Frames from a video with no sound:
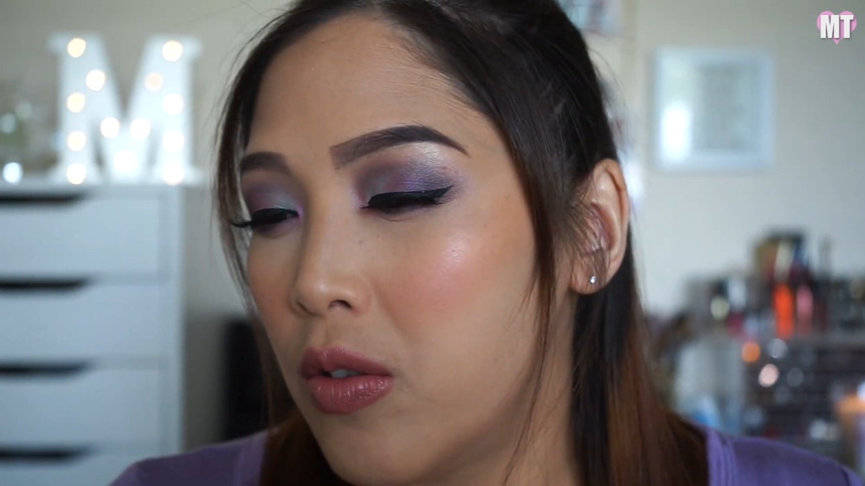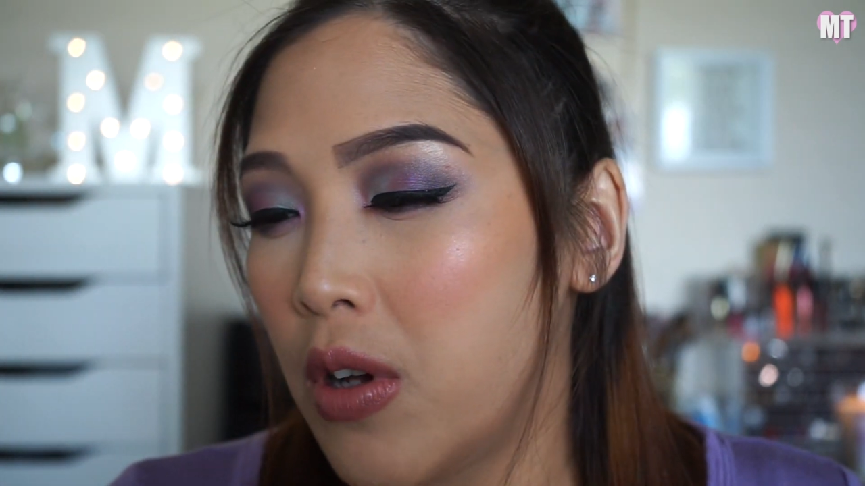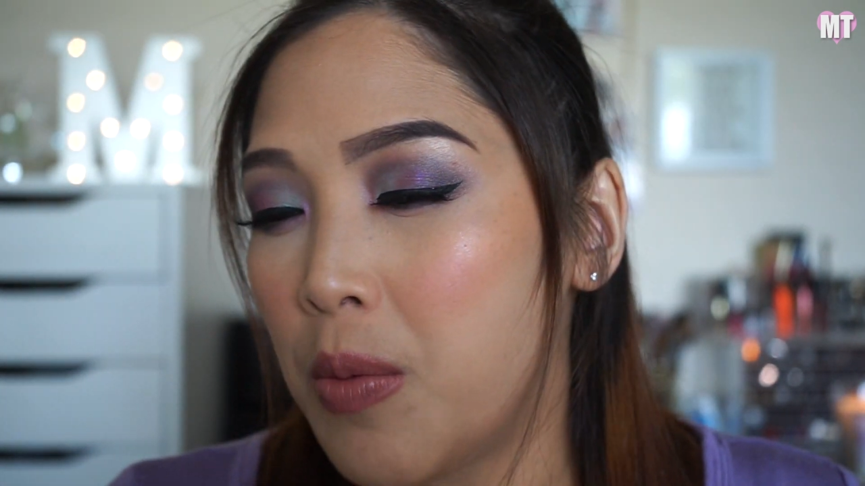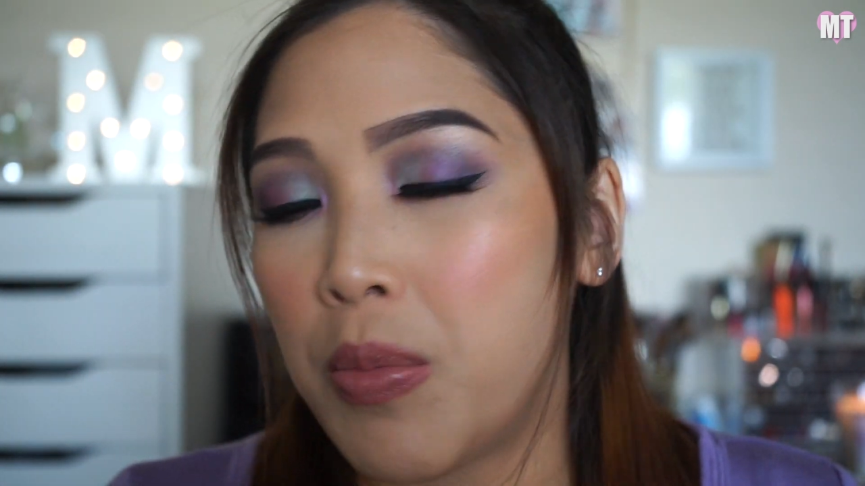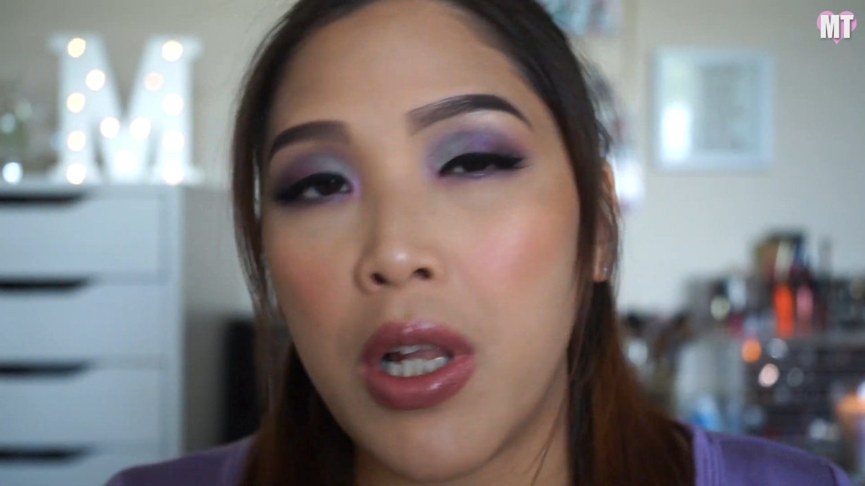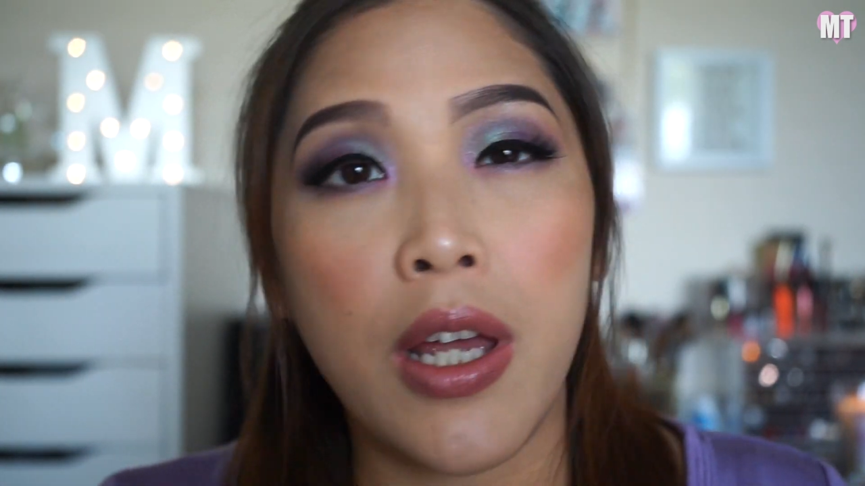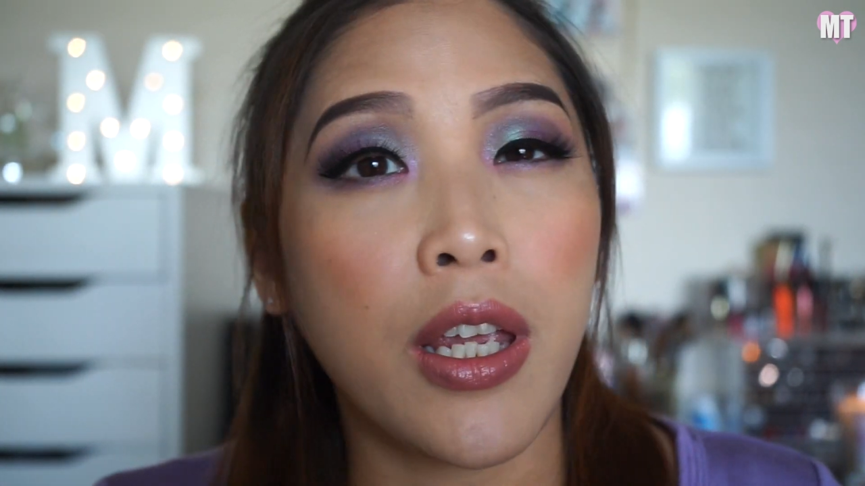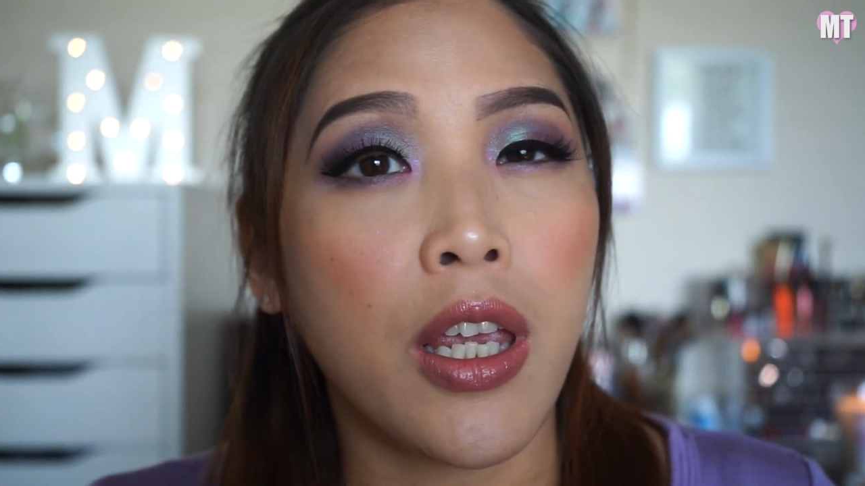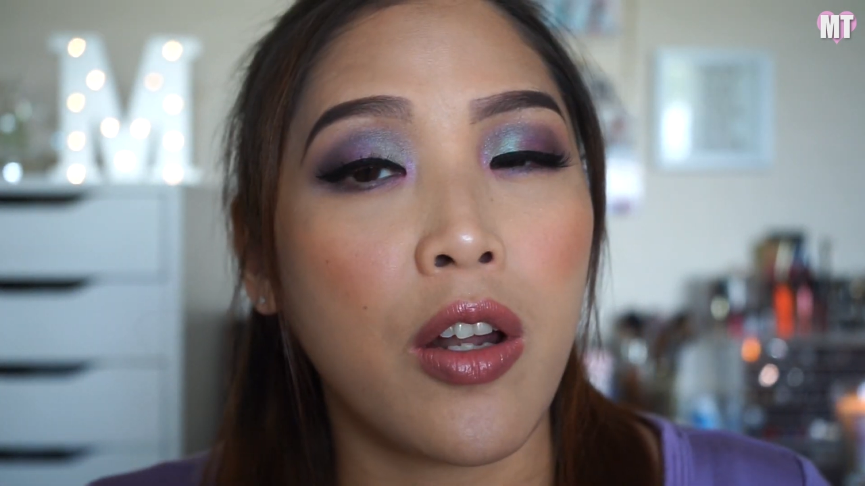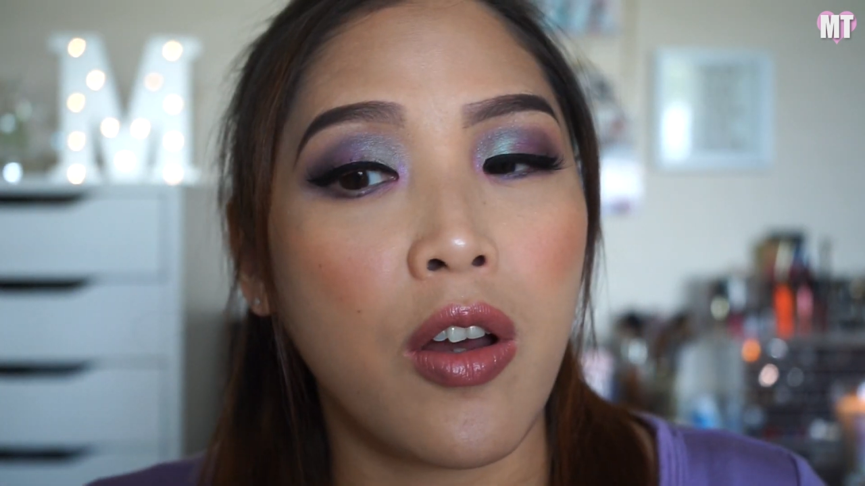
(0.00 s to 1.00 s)

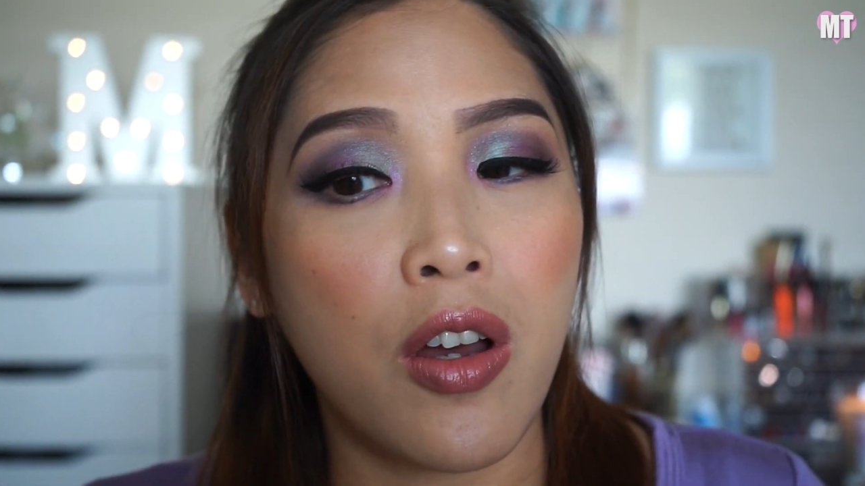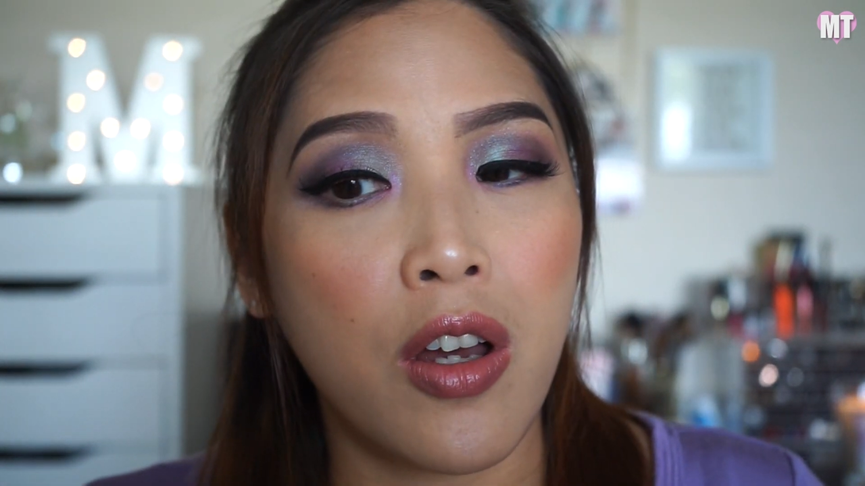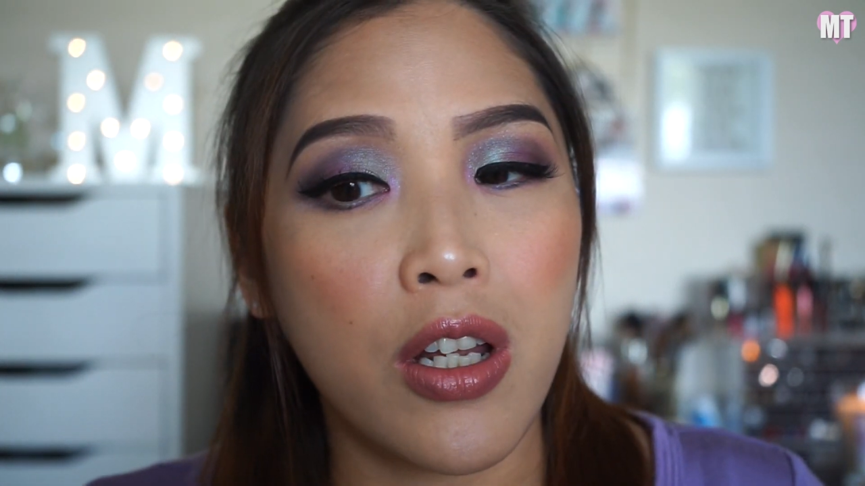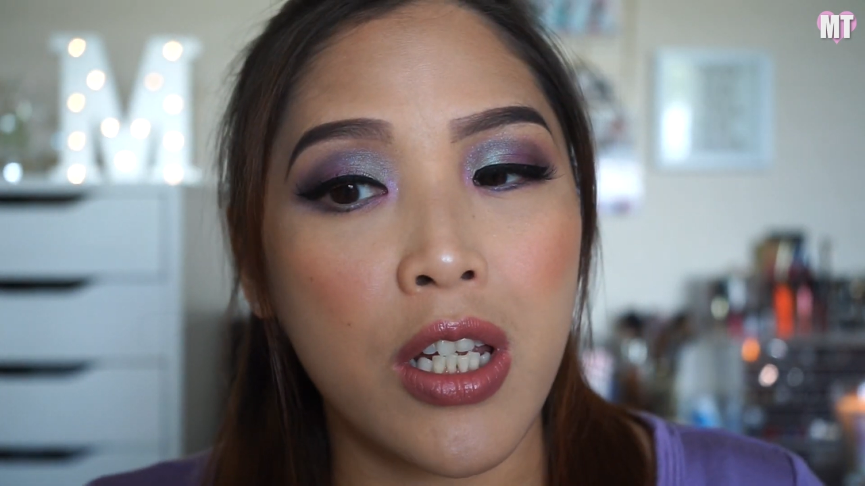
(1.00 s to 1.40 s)
applying it on,